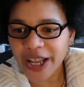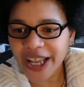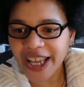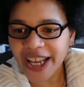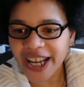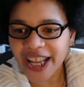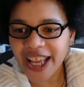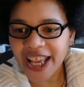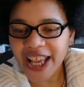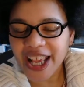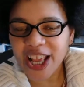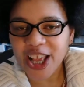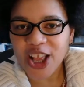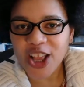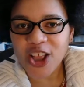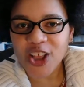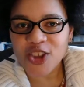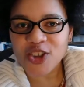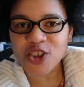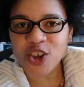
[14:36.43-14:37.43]
Wait,
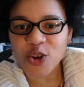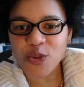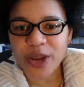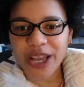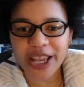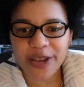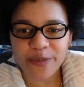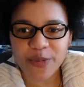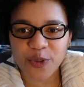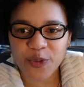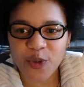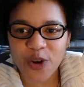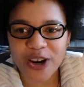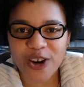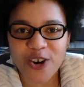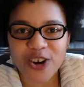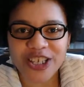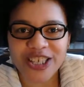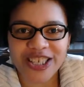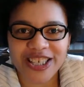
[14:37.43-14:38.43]
before
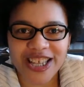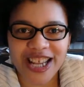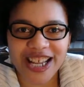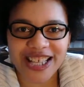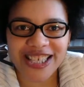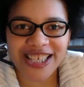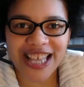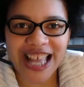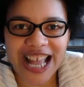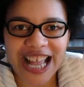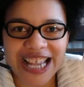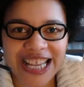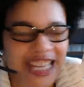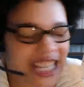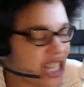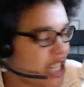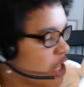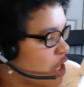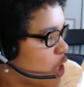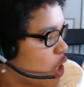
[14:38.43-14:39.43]
I go on to the next slide.
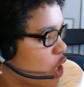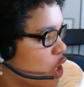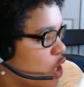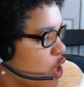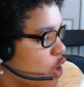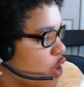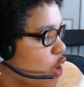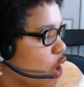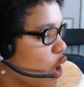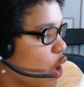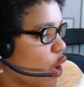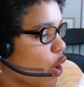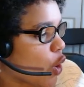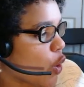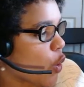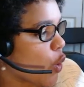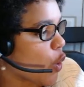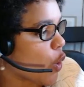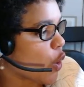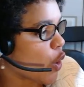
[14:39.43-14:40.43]

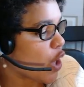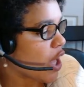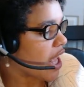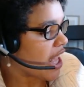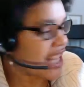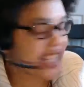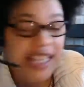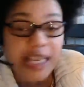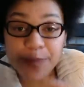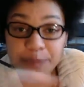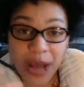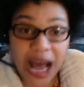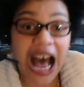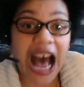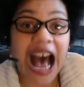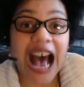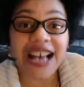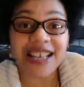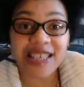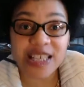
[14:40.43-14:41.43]
So, is it
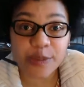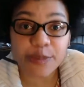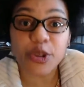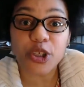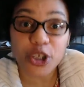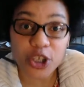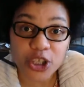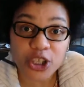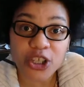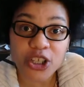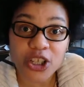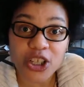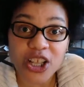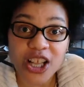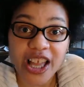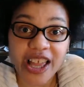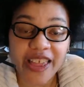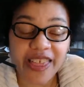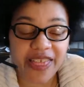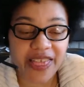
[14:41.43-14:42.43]
possible
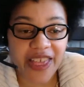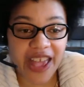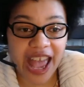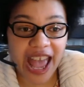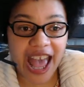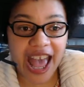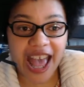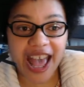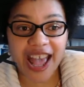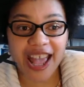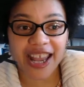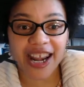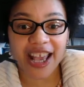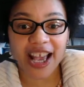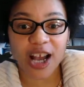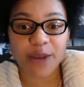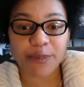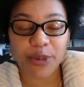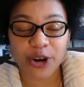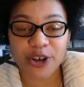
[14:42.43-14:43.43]
that
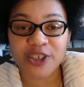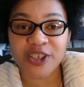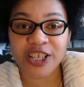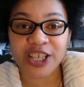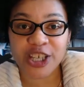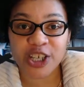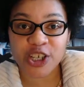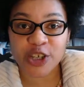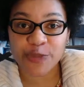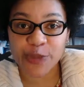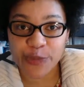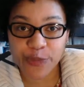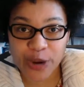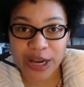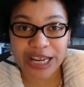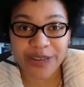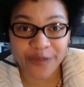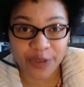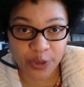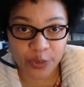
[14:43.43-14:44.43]
a person could be
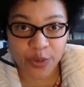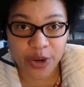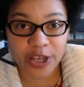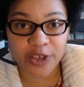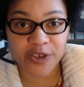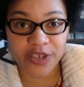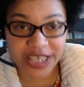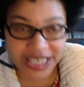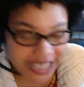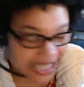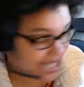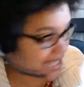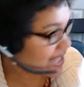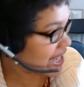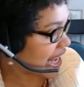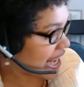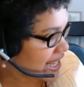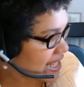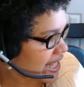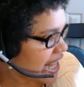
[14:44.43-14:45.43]
pregnant for
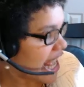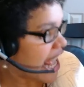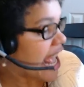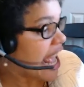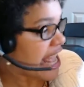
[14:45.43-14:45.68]
310 days?